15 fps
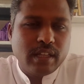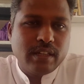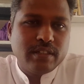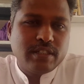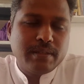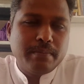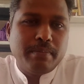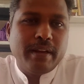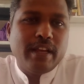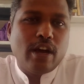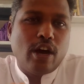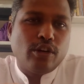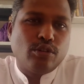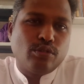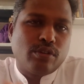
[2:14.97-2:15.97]
Simply
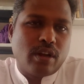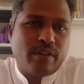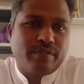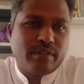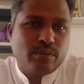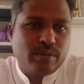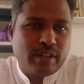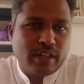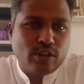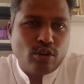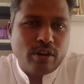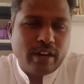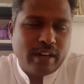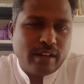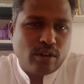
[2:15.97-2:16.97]
autograft, we can
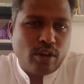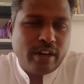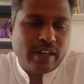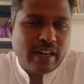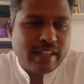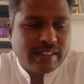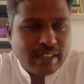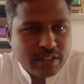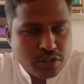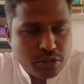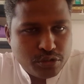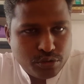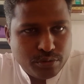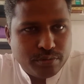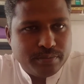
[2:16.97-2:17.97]
call it like that
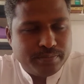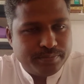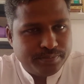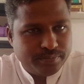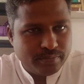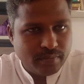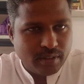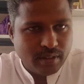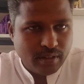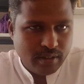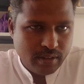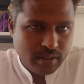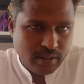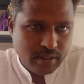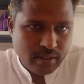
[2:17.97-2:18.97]
also.
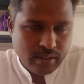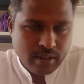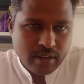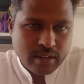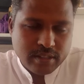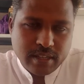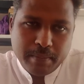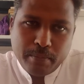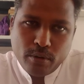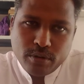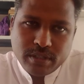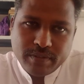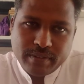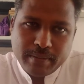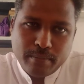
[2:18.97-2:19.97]

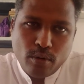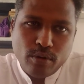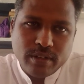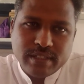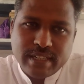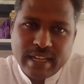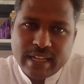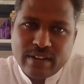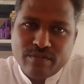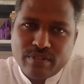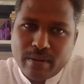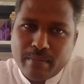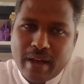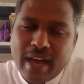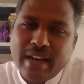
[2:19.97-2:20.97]
Suppose if the bone is taken
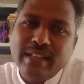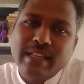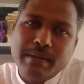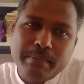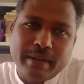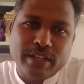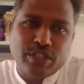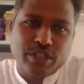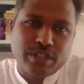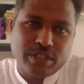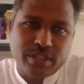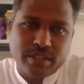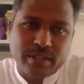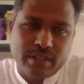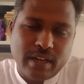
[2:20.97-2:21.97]
from another
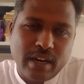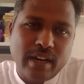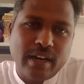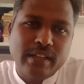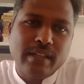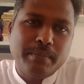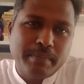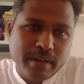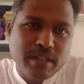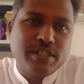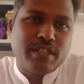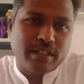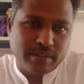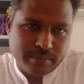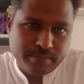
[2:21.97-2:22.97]
patient, another
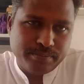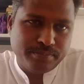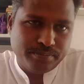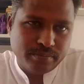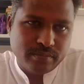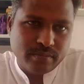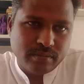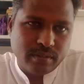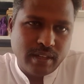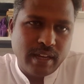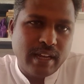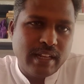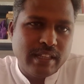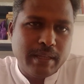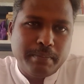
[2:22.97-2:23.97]
person, a
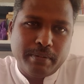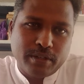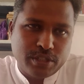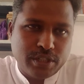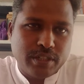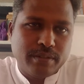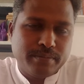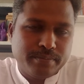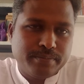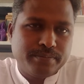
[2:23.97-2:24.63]
healthy person,